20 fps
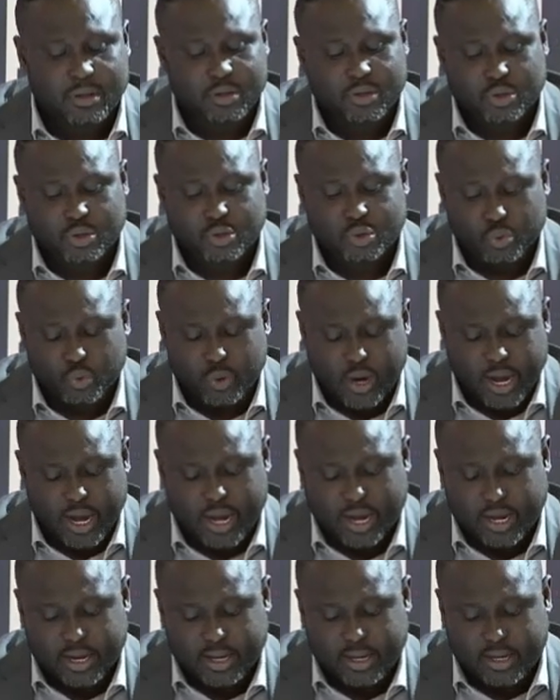you
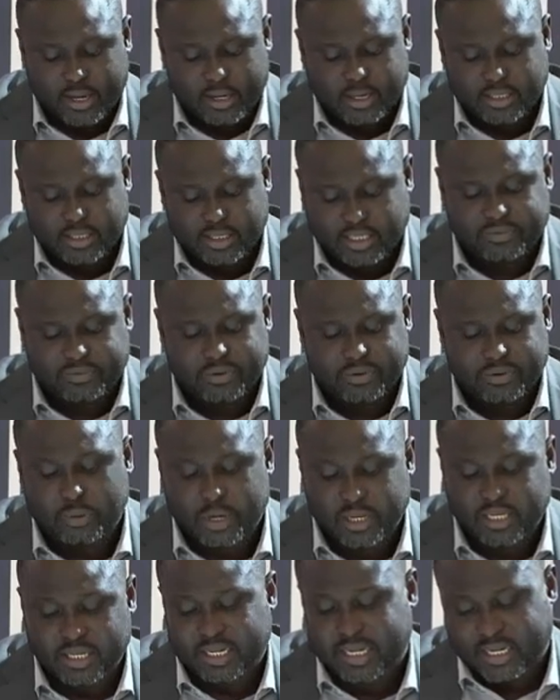are receiving
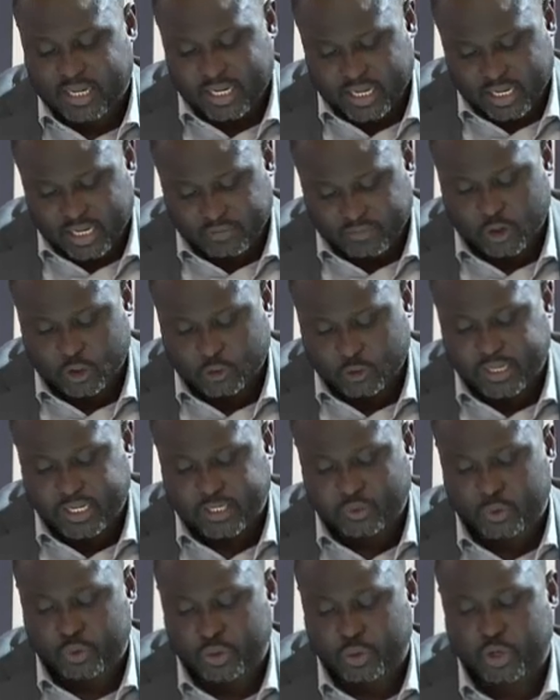money in the first
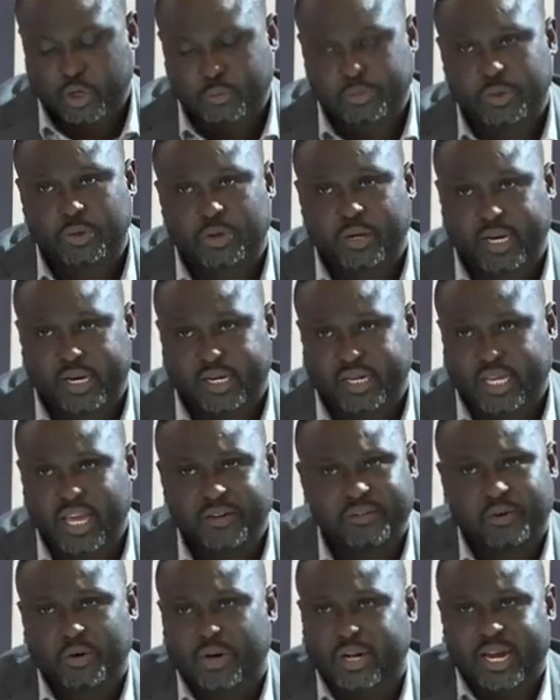place would not be correct,
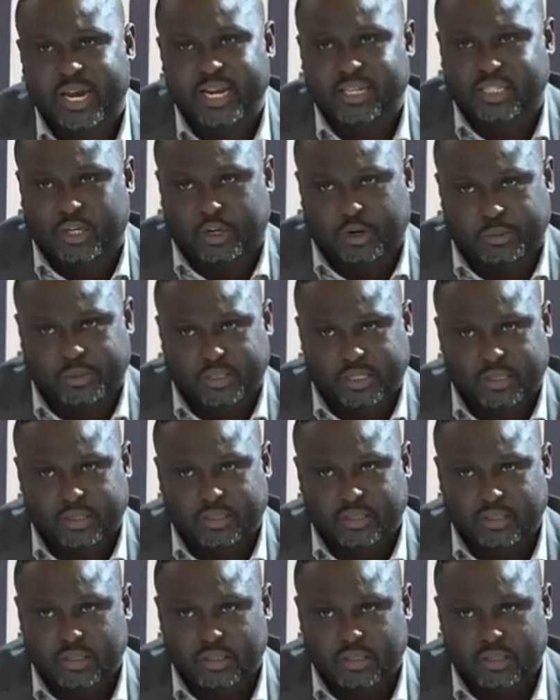even under any circumstance.